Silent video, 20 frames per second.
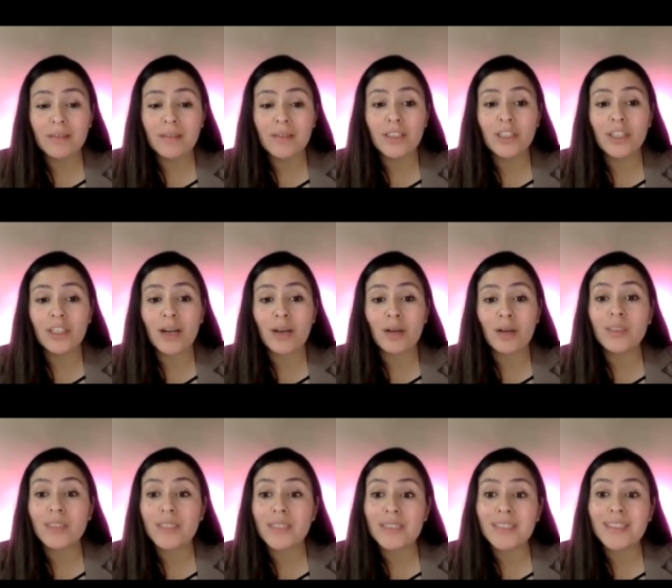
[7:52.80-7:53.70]
The child
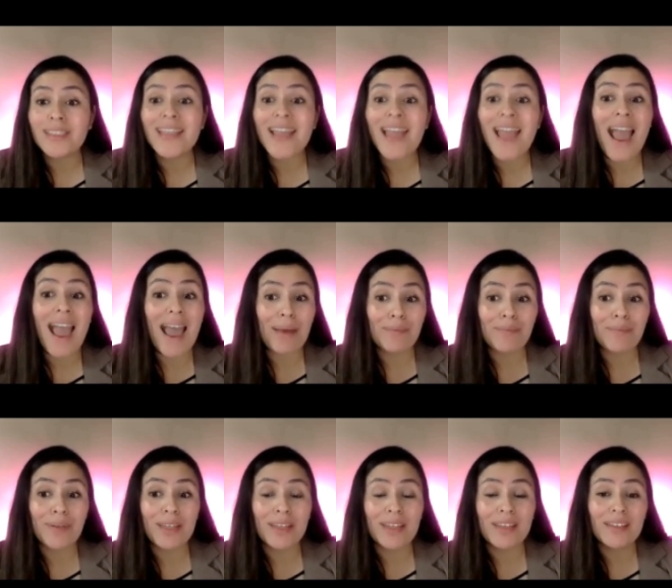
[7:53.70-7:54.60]
says,
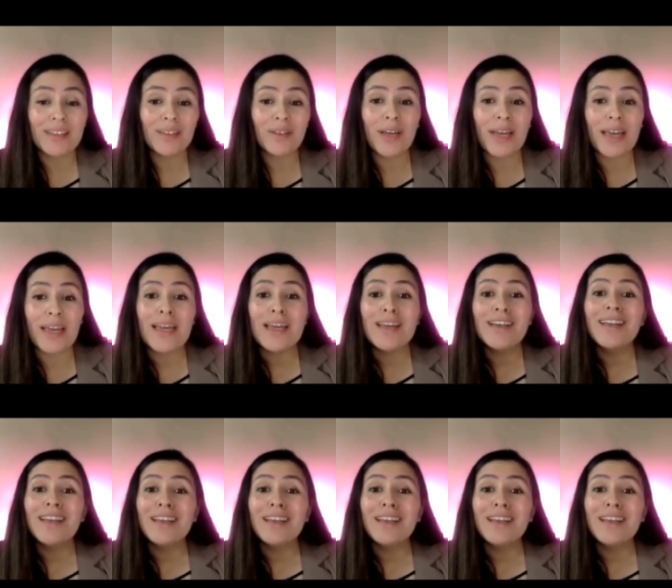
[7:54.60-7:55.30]
happy. Okay.